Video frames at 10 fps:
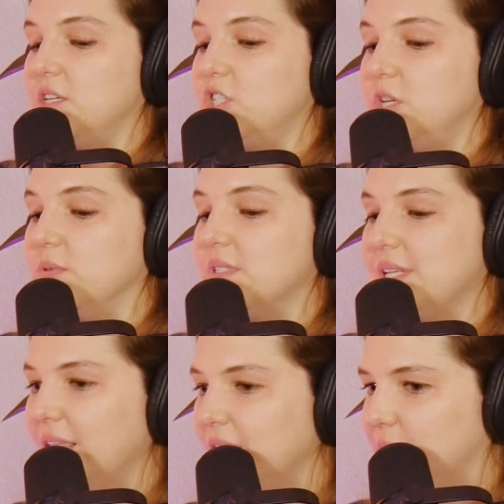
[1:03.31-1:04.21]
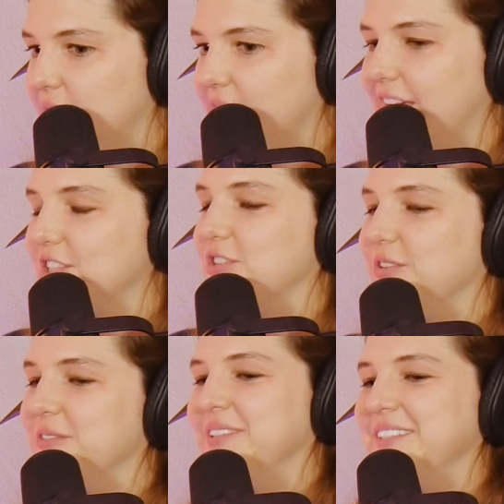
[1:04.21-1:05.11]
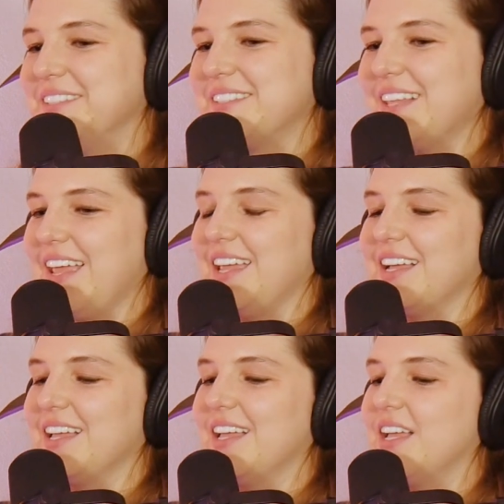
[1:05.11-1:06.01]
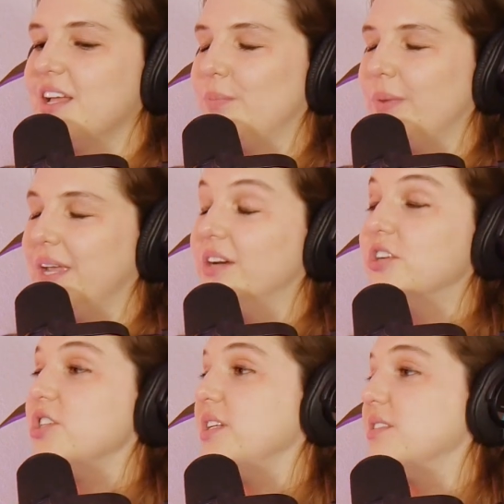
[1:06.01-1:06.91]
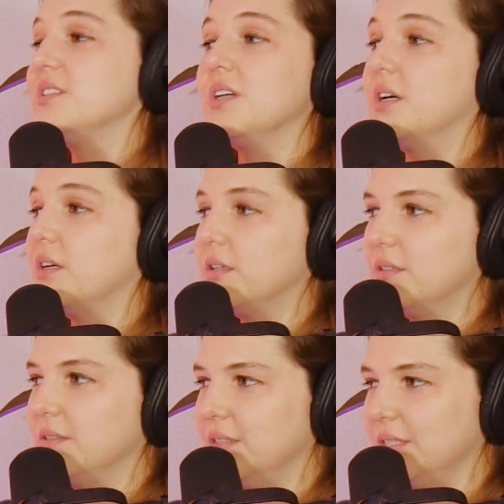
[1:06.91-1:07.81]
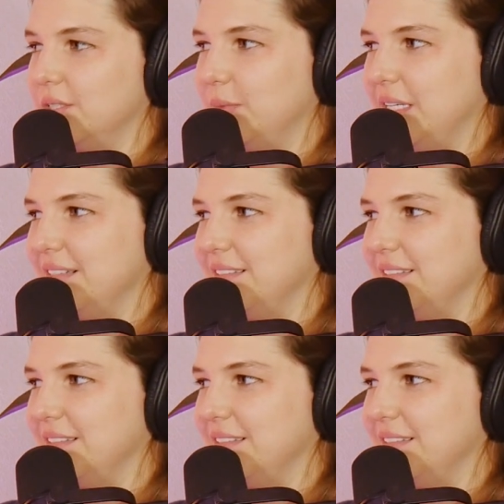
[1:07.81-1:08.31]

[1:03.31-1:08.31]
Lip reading: she was telling me that she was like, my energy's stuck a little bit.